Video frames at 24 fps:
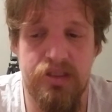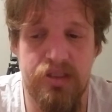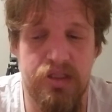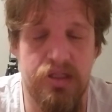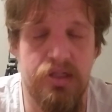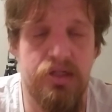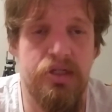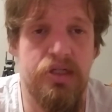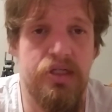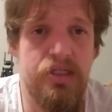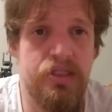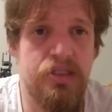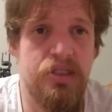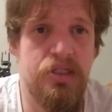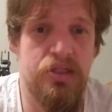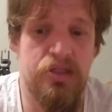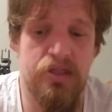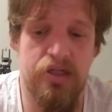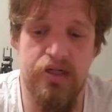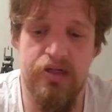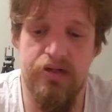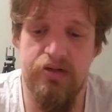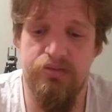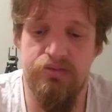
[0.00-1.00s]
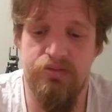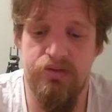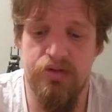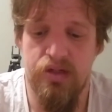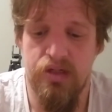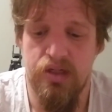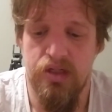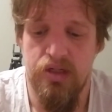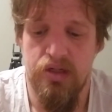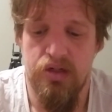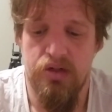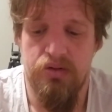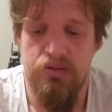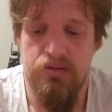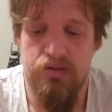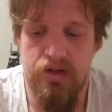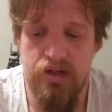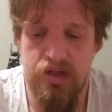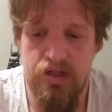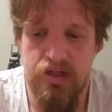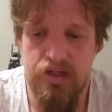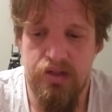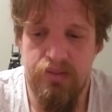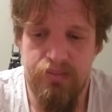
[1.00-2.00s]
There is a lot of
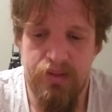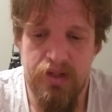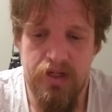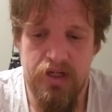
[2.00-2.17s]
random